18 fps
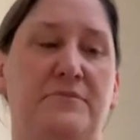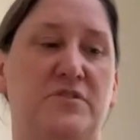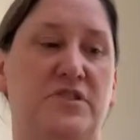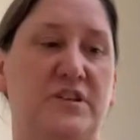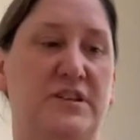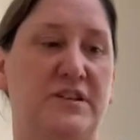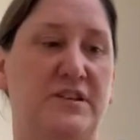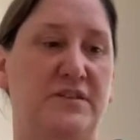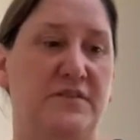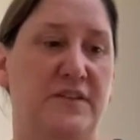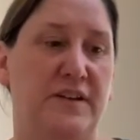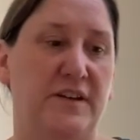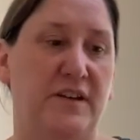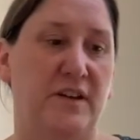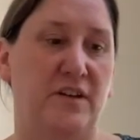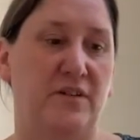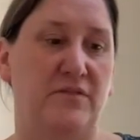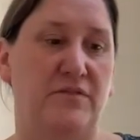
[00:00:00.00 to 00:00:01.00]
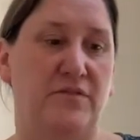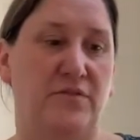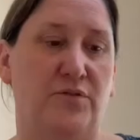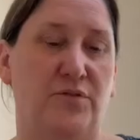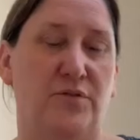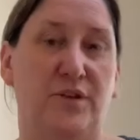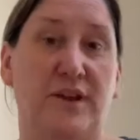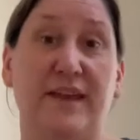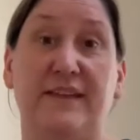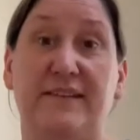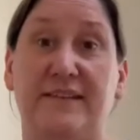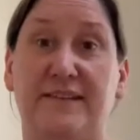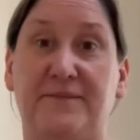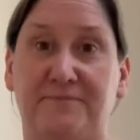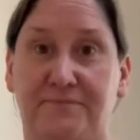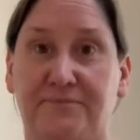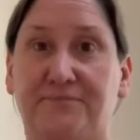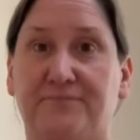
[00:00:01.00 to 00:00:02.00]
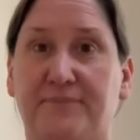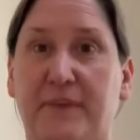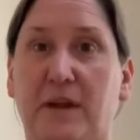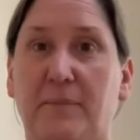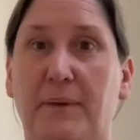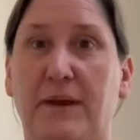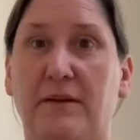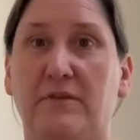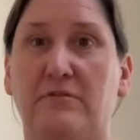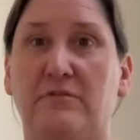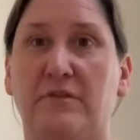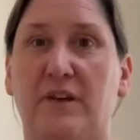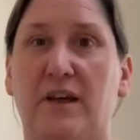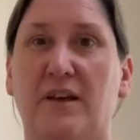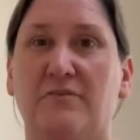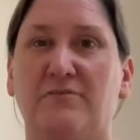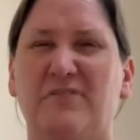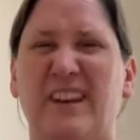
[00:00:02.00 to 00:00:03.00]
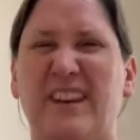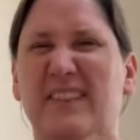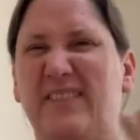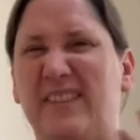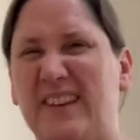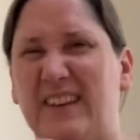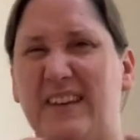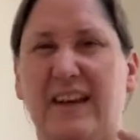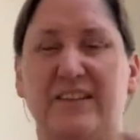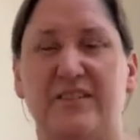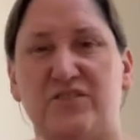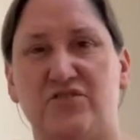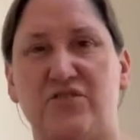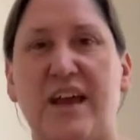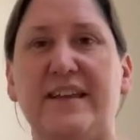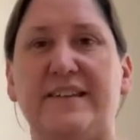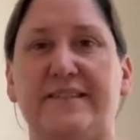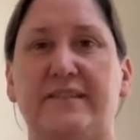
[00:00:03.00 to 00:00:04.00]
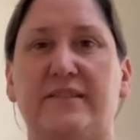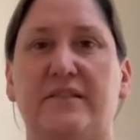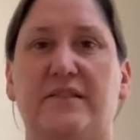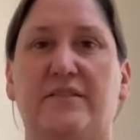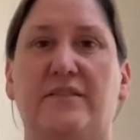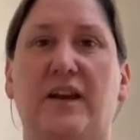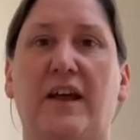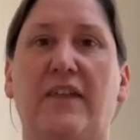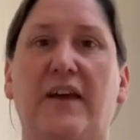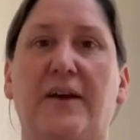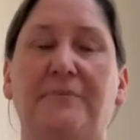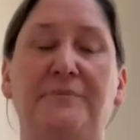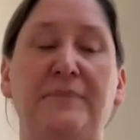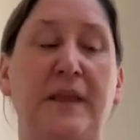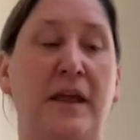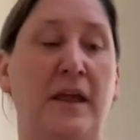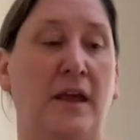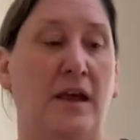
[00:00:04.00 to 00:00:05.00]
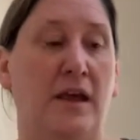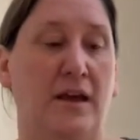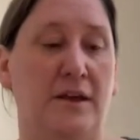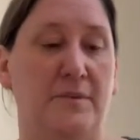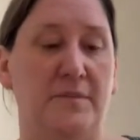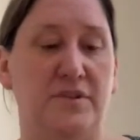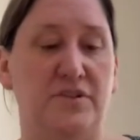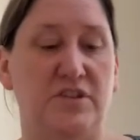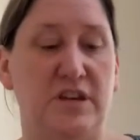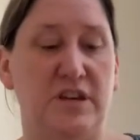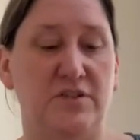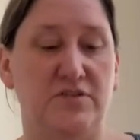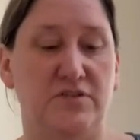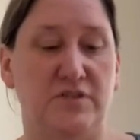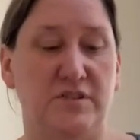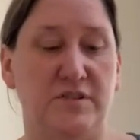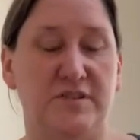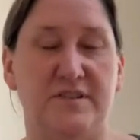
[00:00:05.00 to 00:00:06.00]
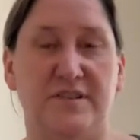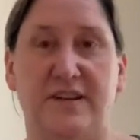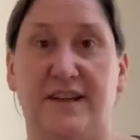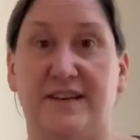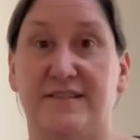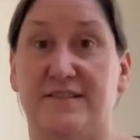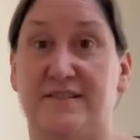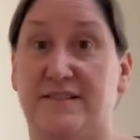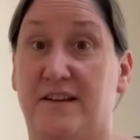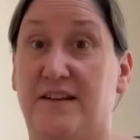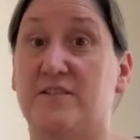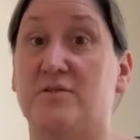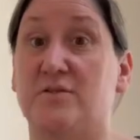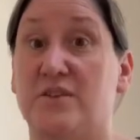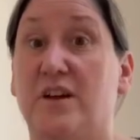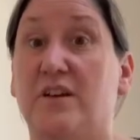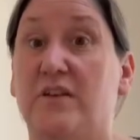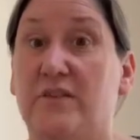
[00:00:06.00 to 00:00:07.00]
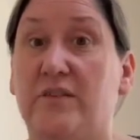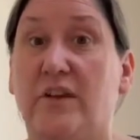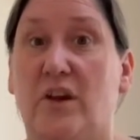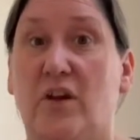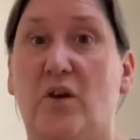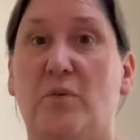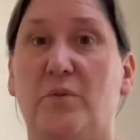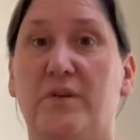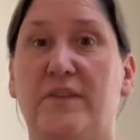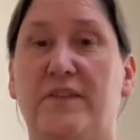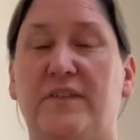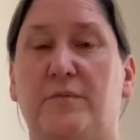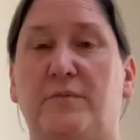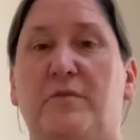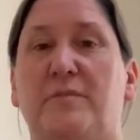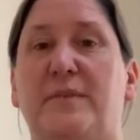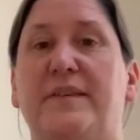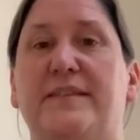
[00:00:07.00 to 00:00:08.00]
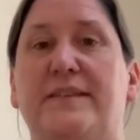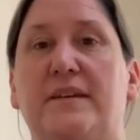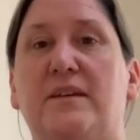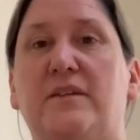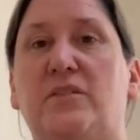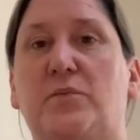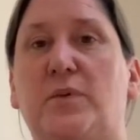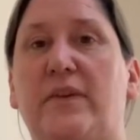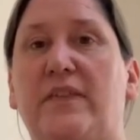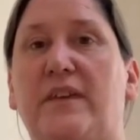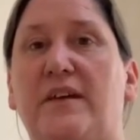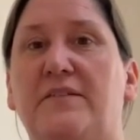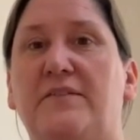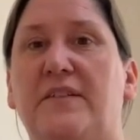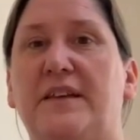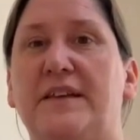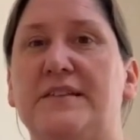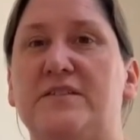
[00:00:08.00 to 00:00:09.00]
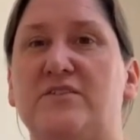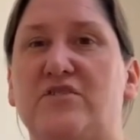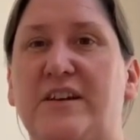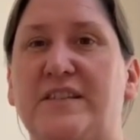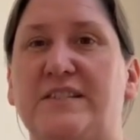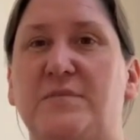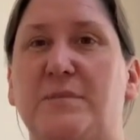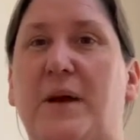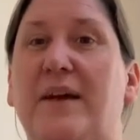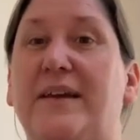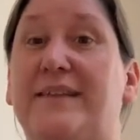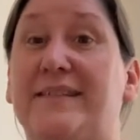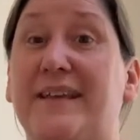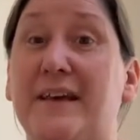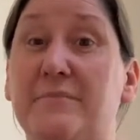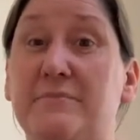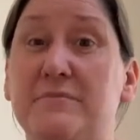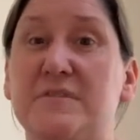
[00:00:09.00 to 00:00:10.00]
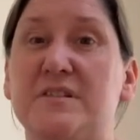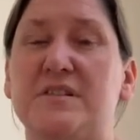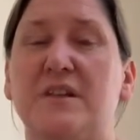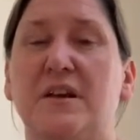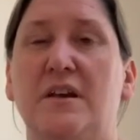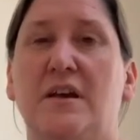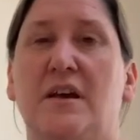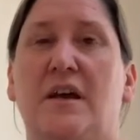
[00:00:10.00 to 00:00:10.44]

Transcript: She did a video for kids about relieving kind of stress and stuff like that, and she introduced an exercise which I use a lot with some of my singers when they're feeling stressed about exams,